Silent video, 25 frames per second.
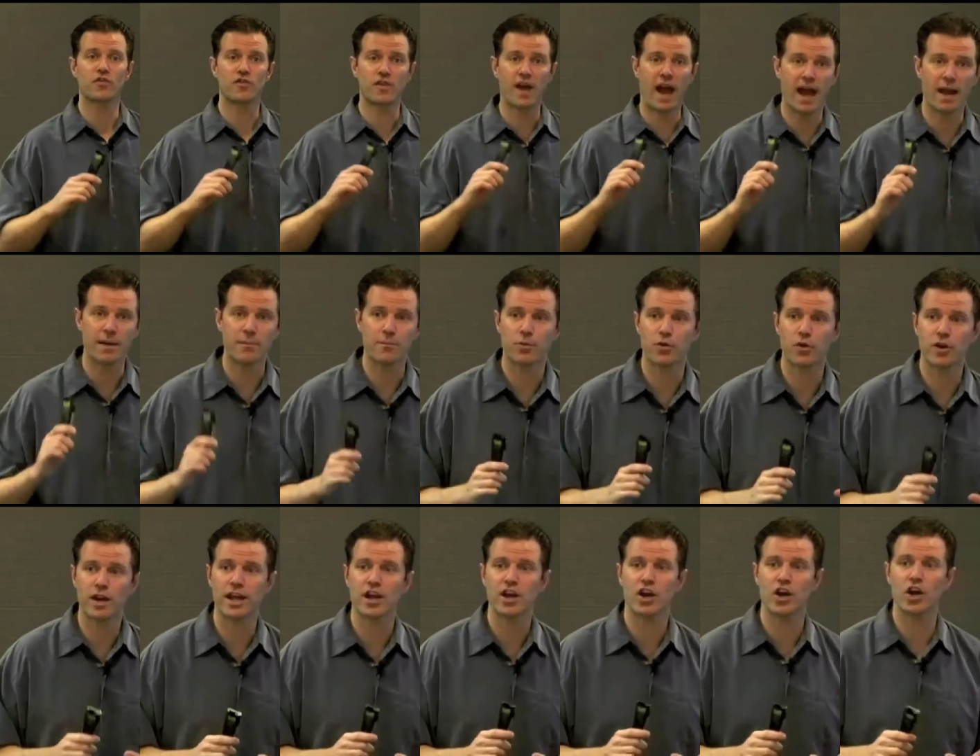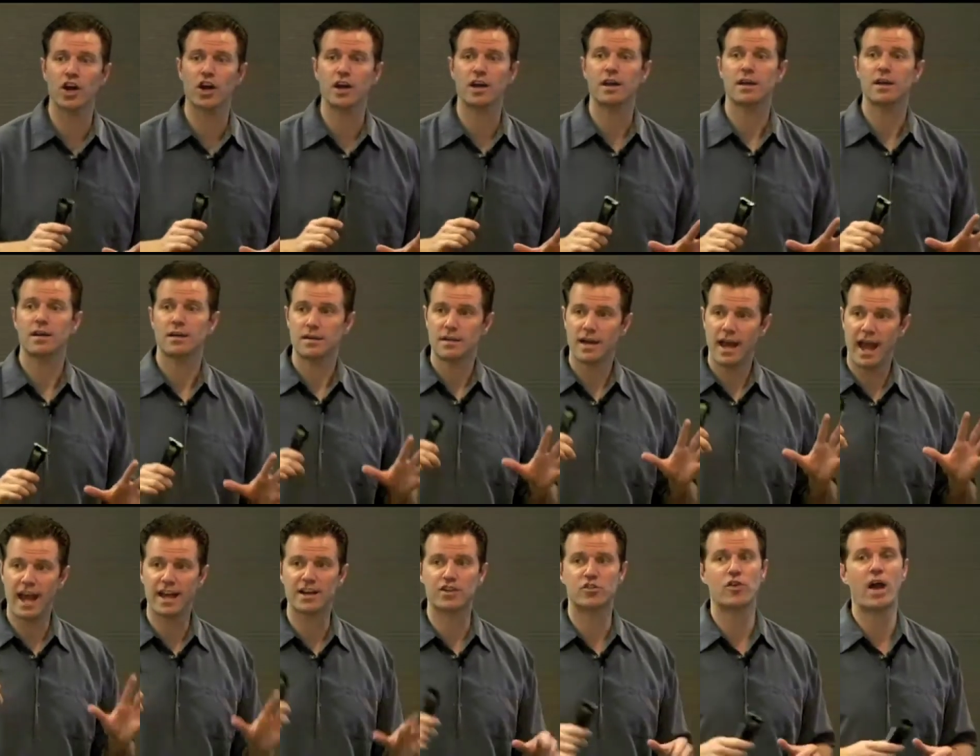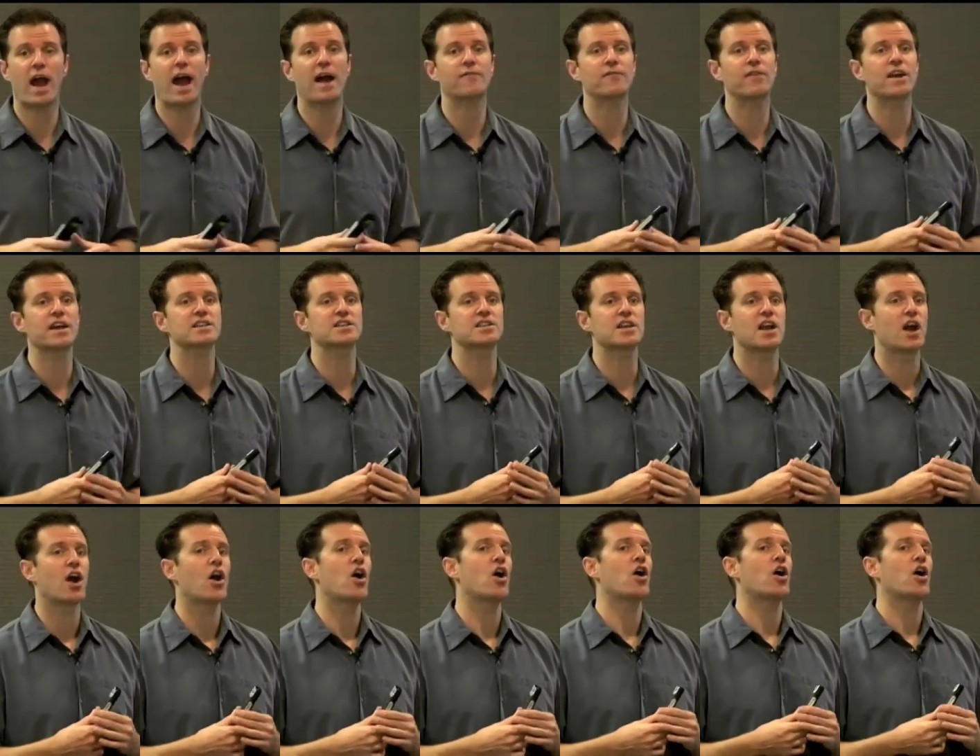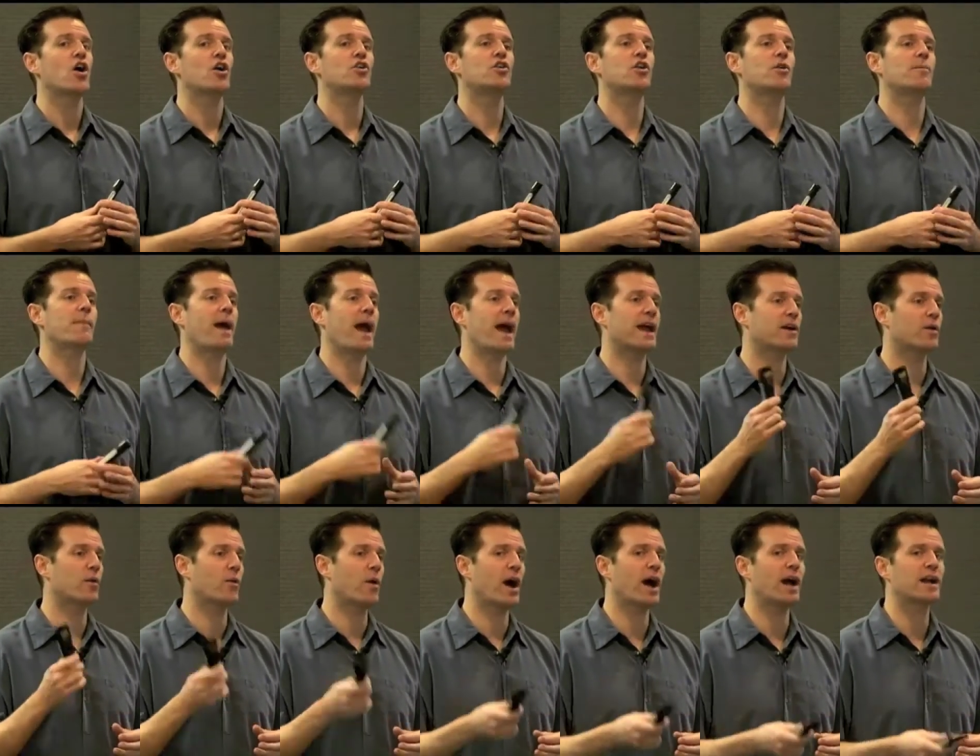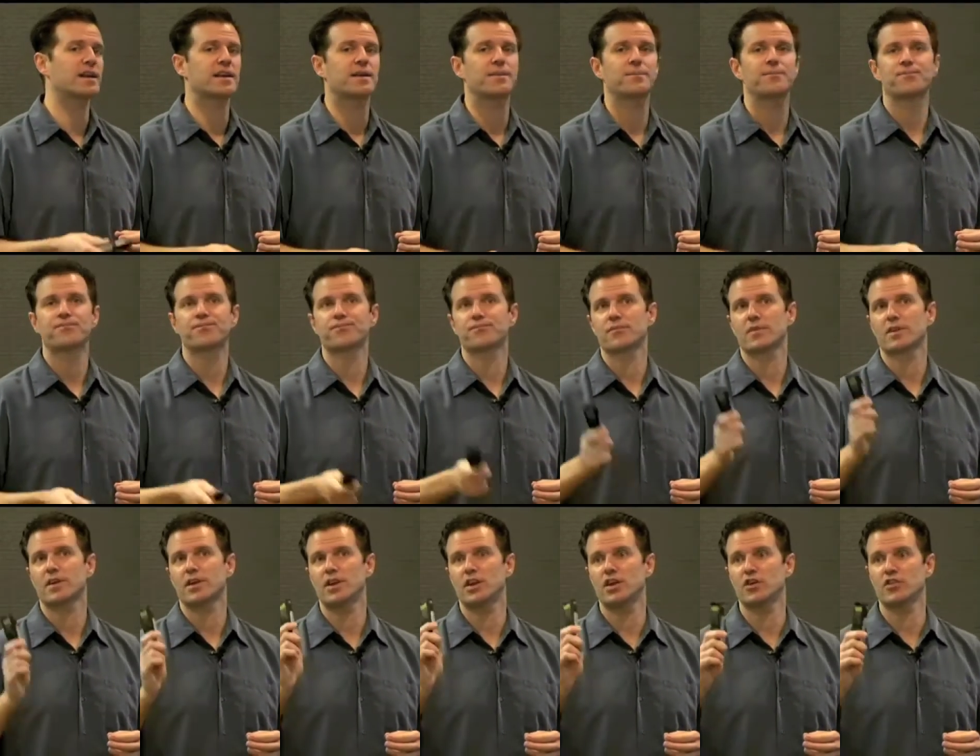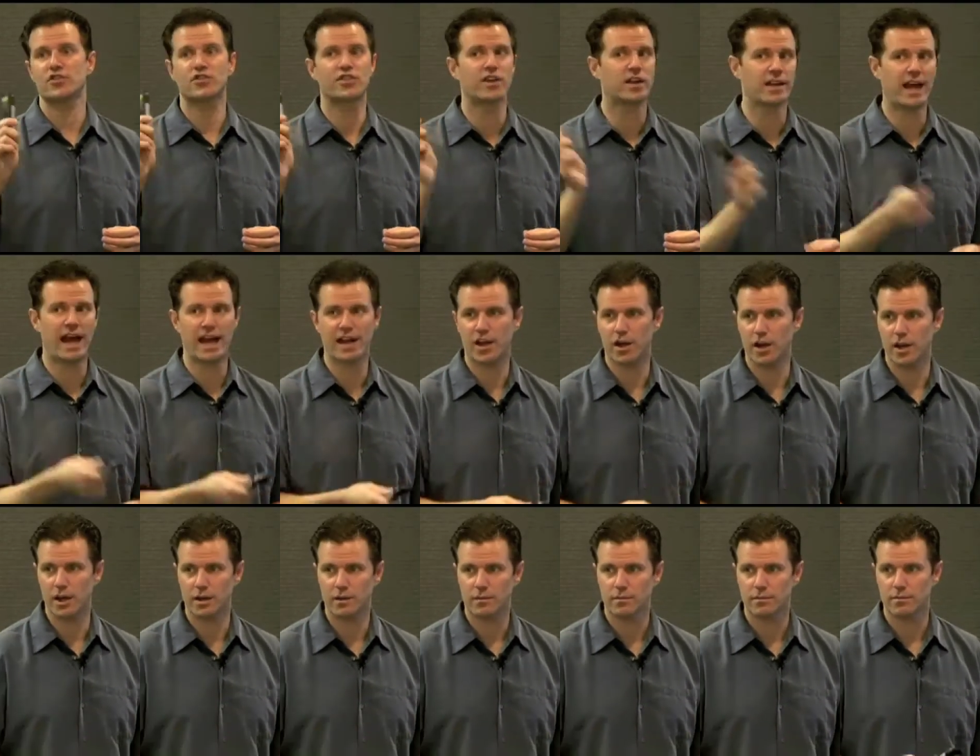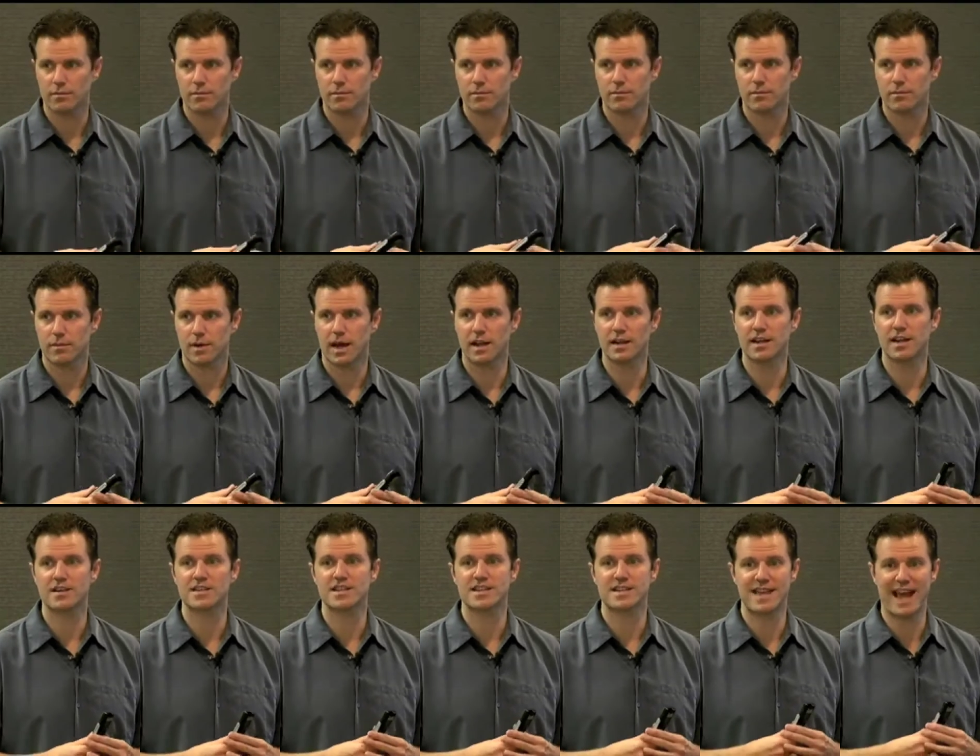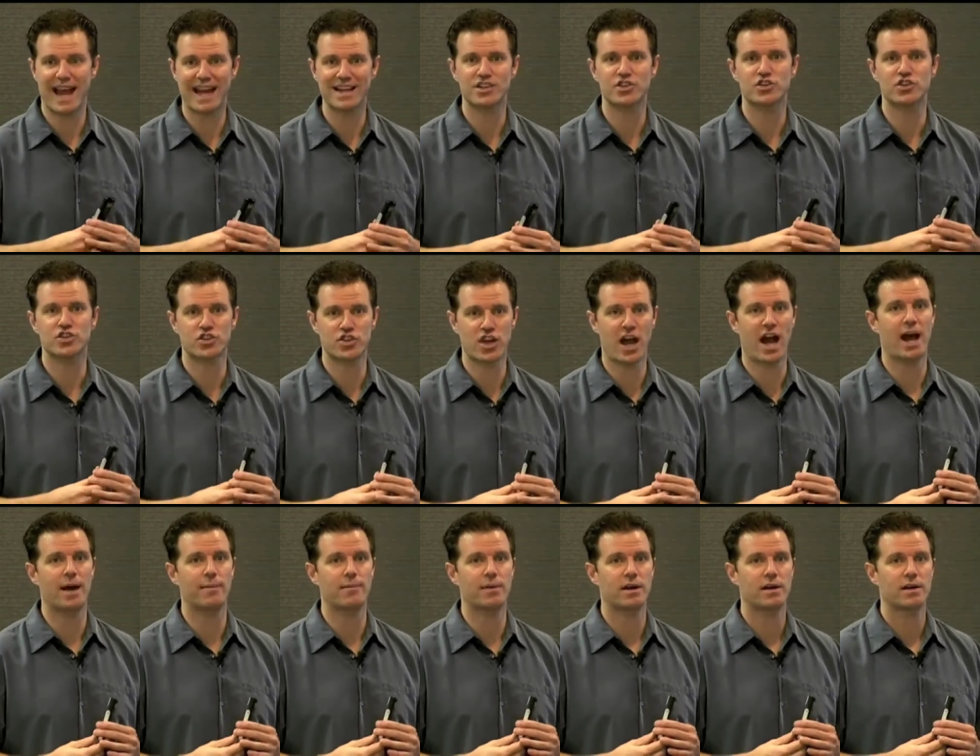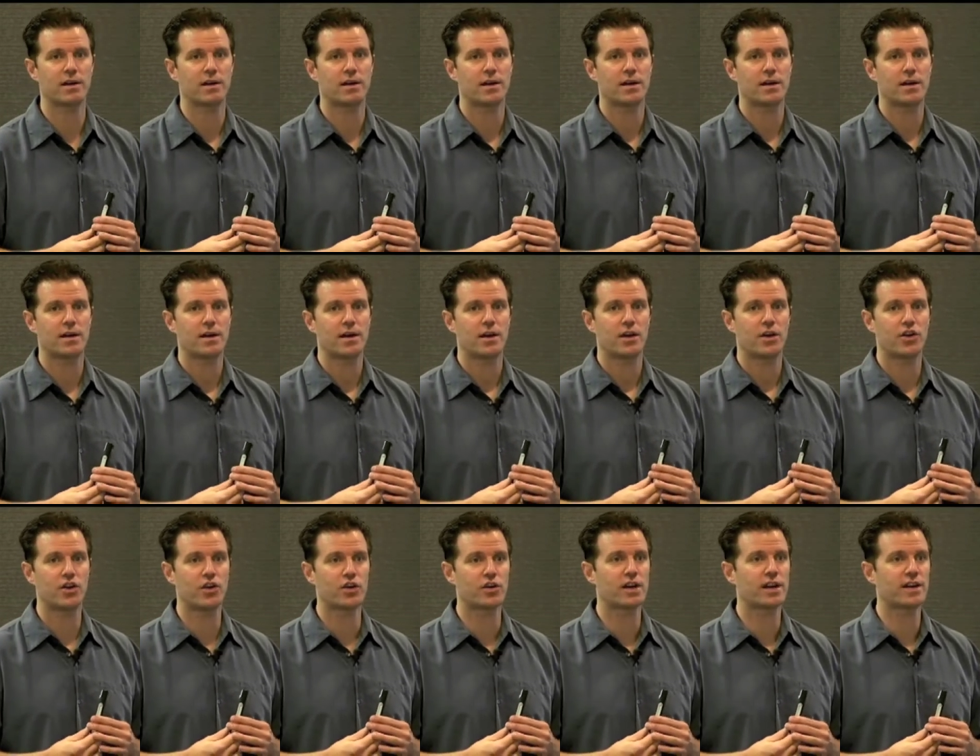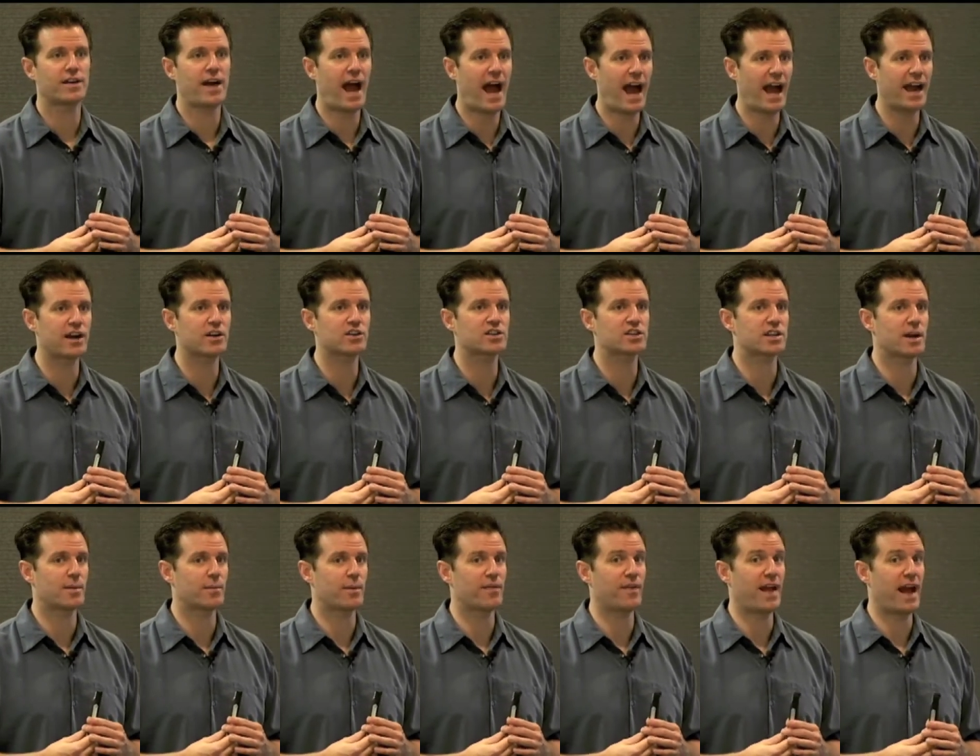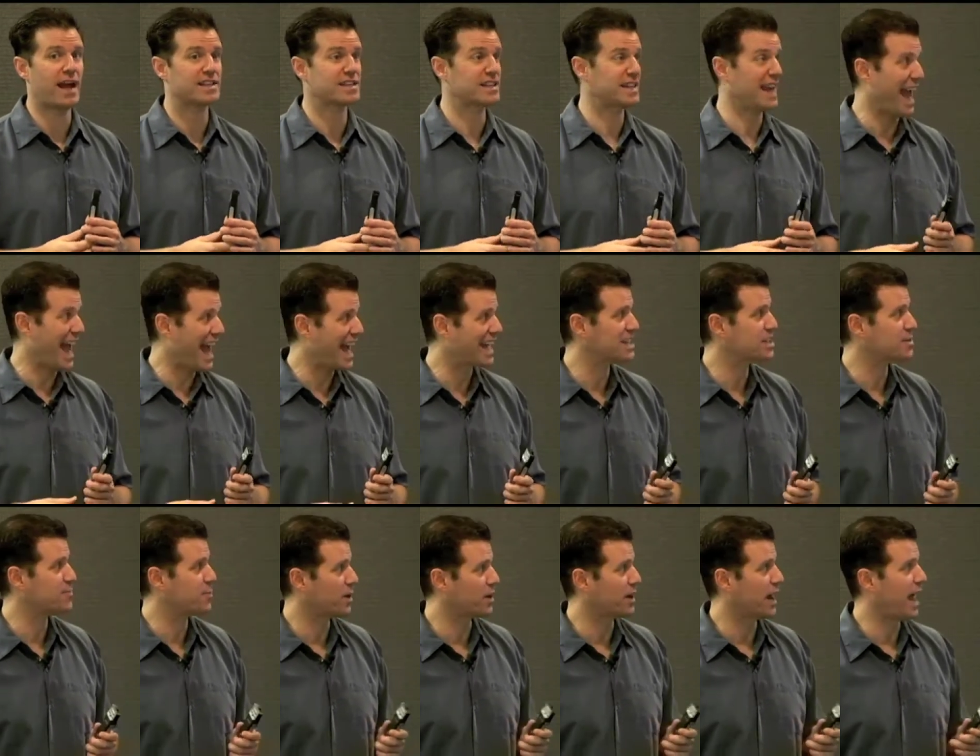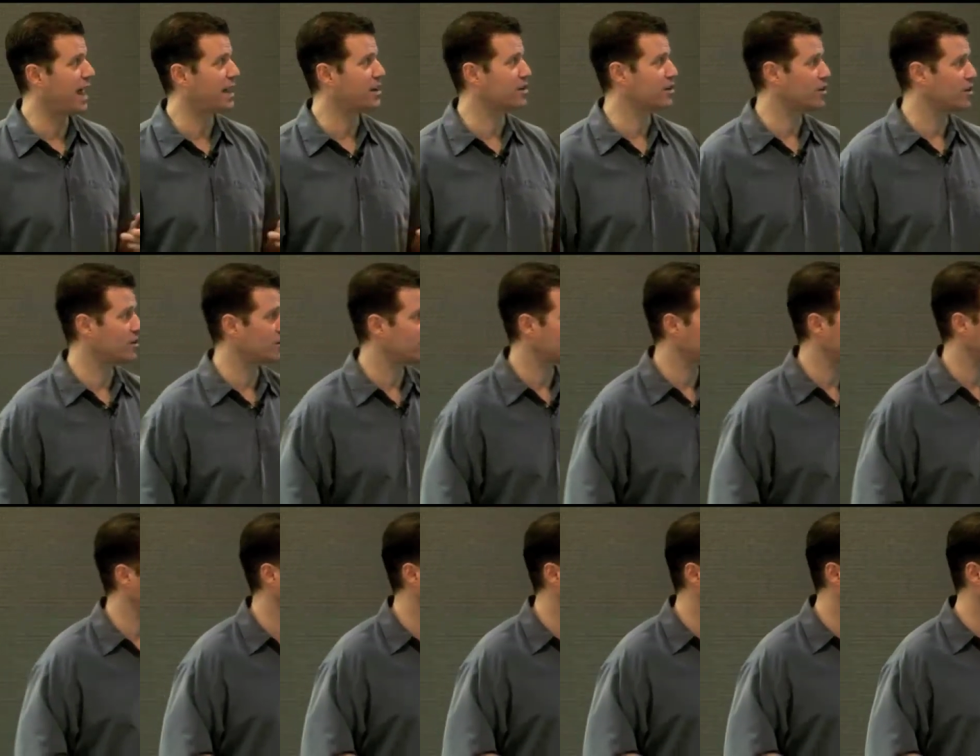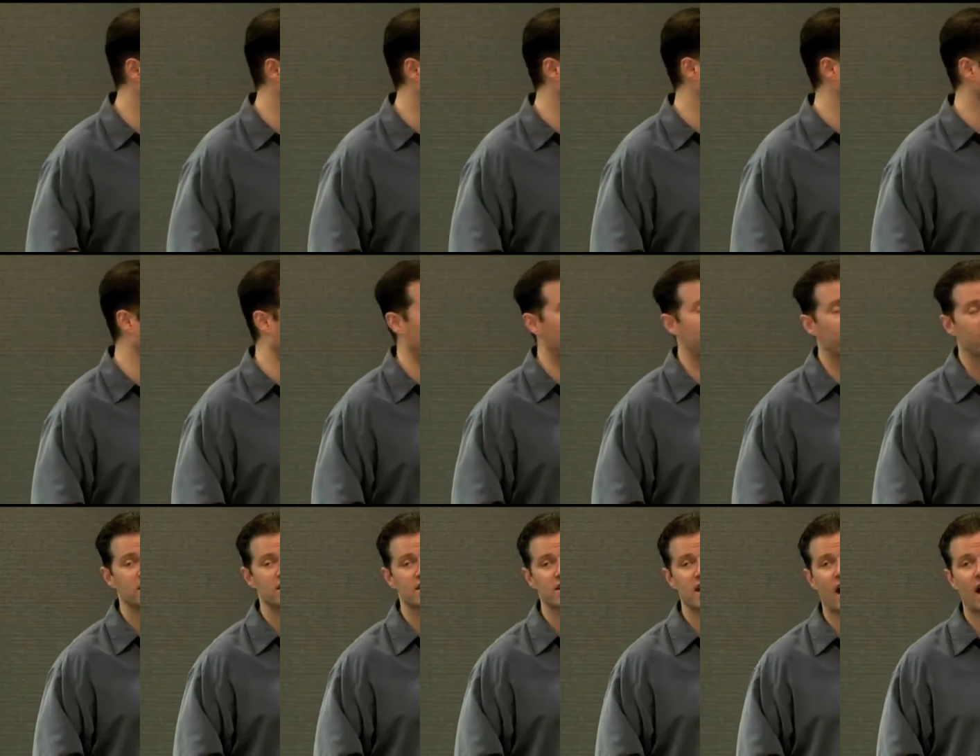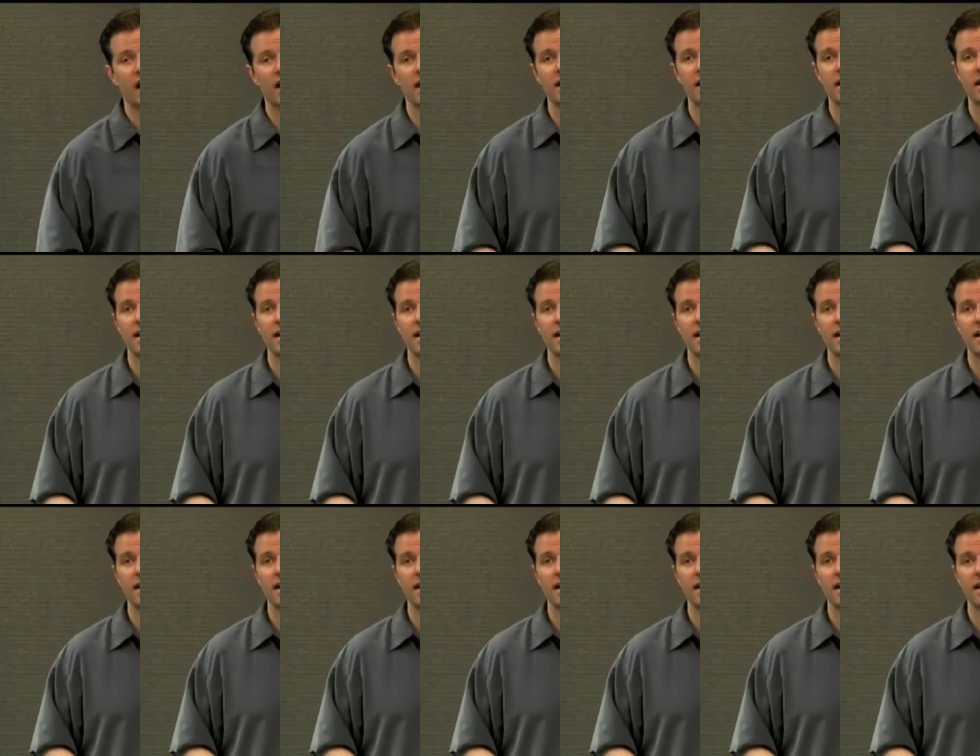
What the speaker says: gotten pretty good at graphics. No matter what, you're still not good, unless that's your job. You can hire someone that's an expert at getting graphics done,